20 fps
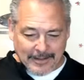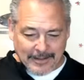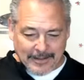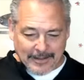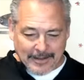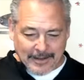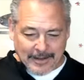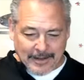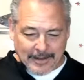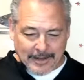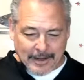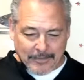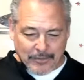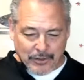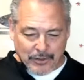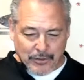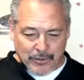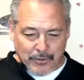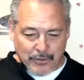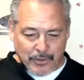it gives
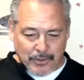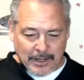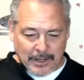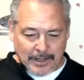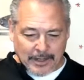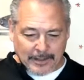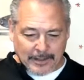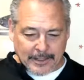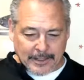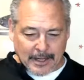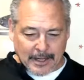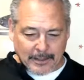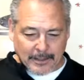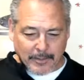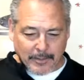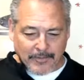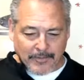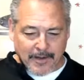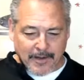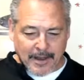you connect the
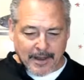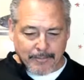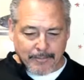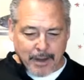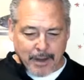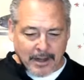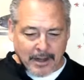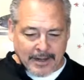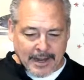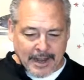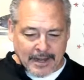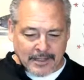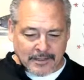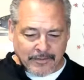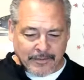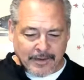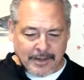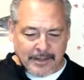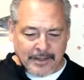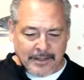5 podcast
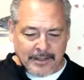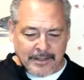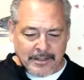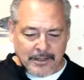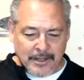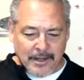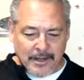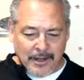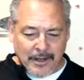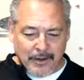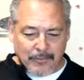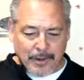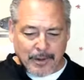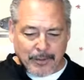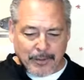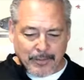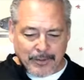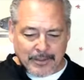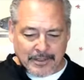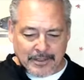feeds,
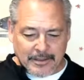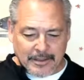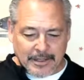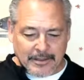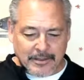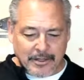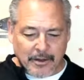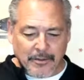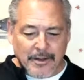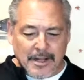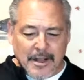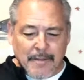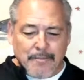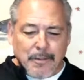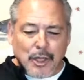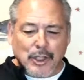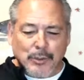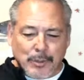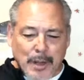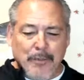repurpose. And so
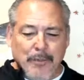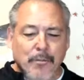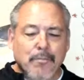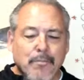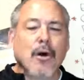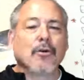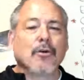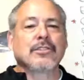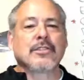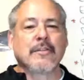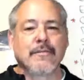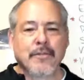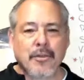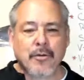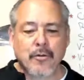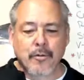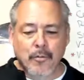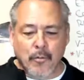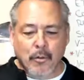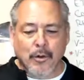most of
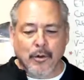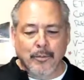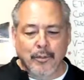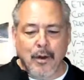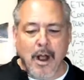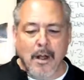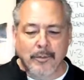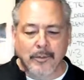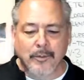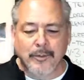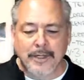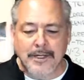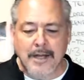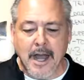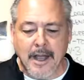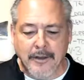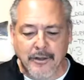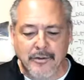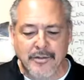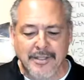you will probably
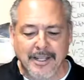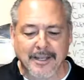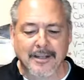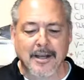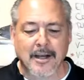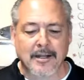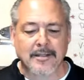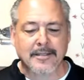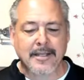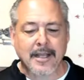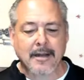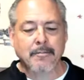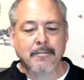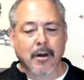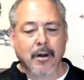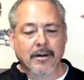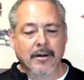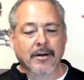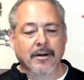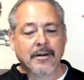not use the content
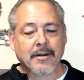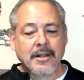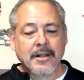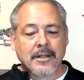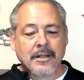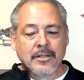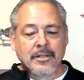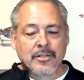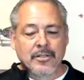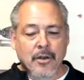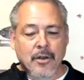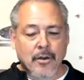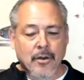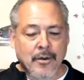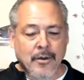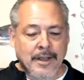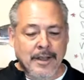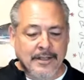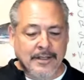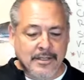marketer. So
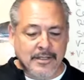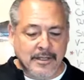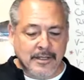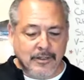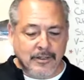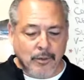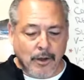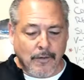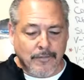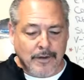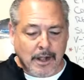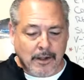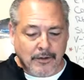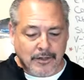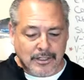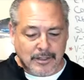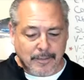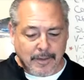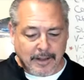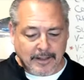it's
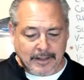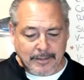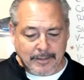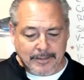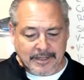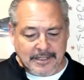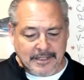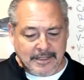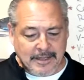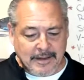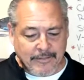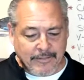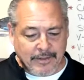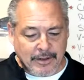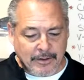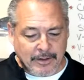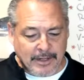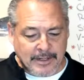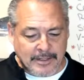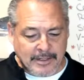$12 a month. Let me see if
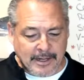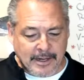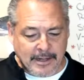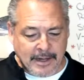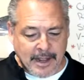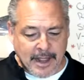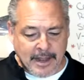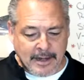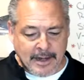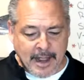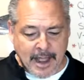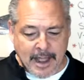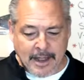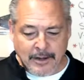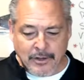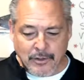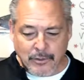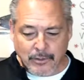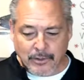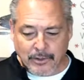there is an
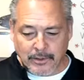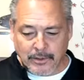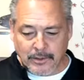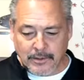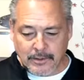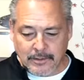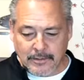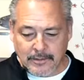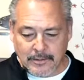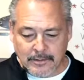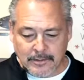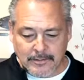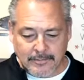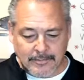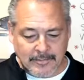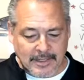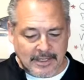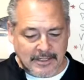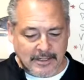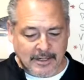annual.
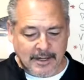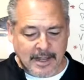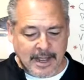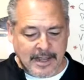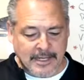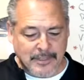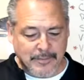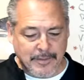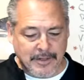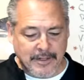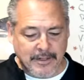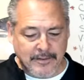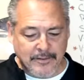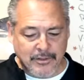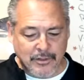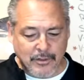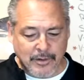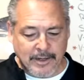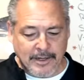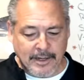It's going to ask me to
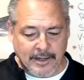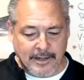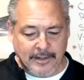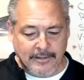join